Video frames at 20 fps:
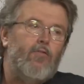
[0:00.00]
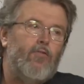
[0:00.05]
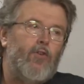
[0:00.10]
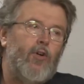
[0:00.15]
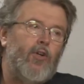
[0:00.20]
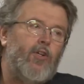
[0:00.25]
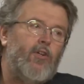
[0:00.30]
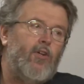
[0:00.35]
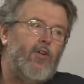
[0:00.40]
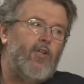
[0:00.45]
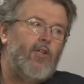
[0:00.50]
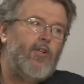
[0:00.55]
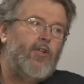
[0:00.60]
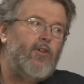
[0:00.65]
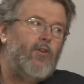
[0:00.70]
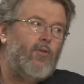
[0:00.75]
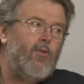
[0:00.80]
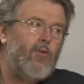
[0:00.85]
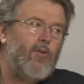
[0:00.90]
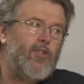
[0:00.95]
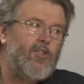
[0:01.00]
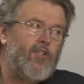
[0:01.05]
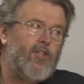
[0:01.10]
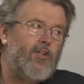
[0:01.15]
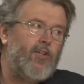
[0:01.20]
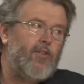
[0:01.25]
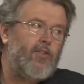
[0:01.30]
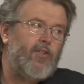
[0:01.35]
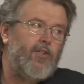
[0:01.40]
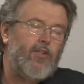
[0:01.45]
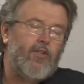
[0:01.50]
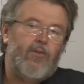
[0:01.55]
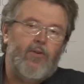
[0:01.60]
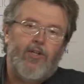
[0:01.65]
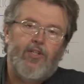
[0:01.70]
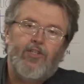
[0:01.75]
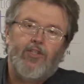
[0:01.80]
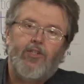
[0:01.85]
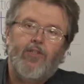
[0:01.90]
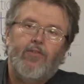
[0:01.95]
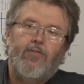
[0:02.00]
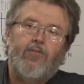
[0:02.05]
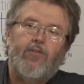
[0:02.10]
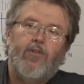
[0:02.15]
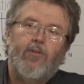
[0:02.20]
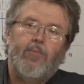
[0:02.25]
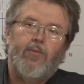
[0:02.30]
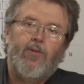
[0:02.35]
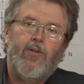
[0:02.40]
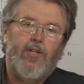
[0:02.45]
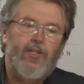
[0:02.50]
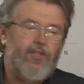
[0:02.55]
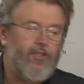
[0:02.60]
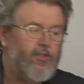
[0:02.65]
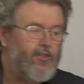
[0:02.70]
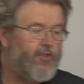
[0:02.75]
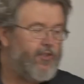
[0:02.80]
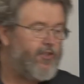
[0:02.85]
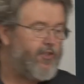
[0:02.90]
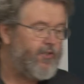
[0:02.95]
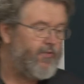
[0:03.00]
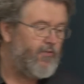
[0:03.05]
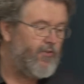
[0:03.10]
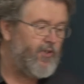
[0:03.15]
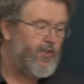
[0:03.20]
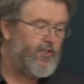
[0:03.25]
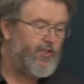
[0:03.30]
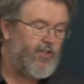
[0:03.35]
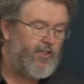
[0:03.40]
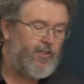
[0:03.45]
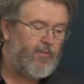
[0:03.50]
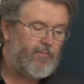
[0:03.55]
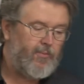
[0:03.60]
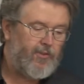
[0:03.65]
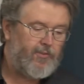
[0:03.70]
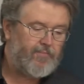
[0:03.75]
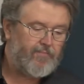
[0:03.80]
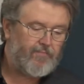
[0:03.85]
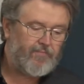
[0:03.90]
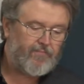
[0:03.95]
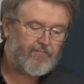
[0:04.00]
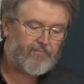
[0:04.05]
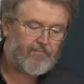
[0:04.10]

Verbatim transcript: Vertical and horizontal integration of corporations, for example.